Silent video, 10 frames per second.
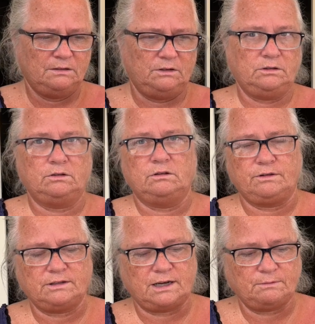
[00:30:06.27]
Not all
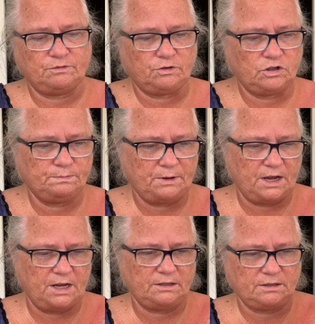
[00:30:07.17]
the time, of course,
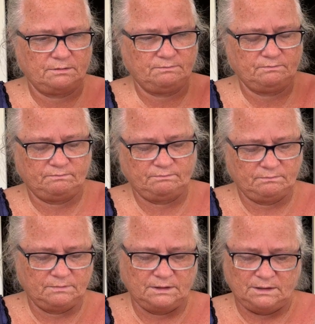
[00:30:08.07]
but
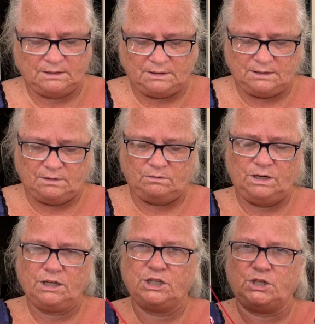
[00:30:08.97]
we
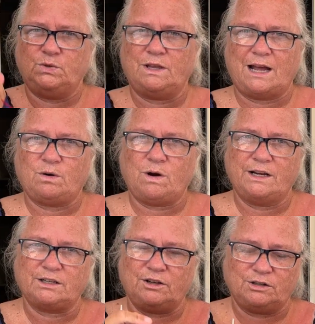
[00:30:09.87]
could do that
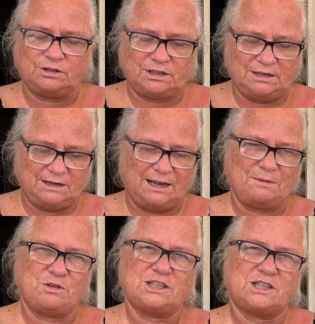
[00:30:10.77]
quite a lot. And
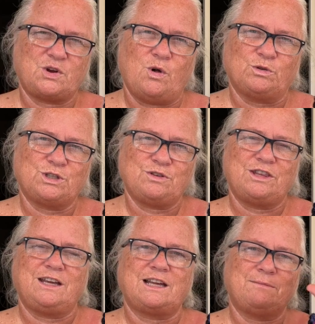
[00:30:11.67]
I'm also
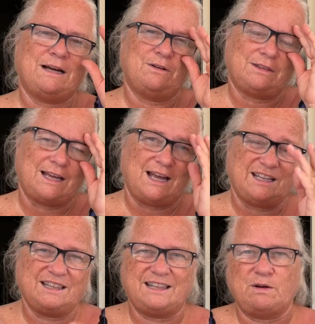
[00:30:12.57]
thinking about that
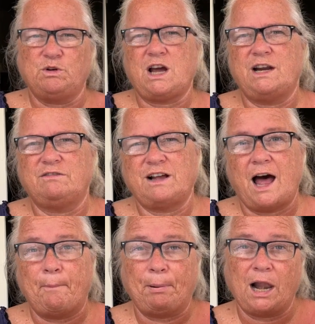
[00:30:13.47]
they would kind of
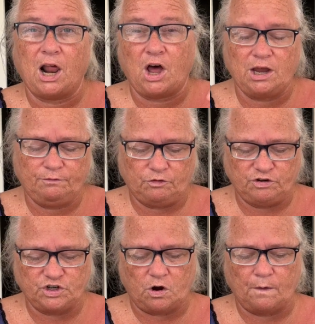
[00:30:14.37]
apply for
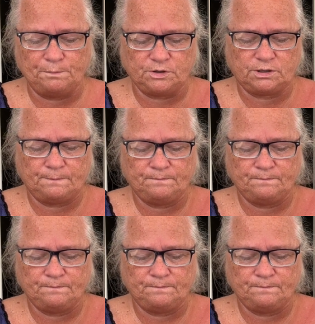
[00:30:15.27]
jobs.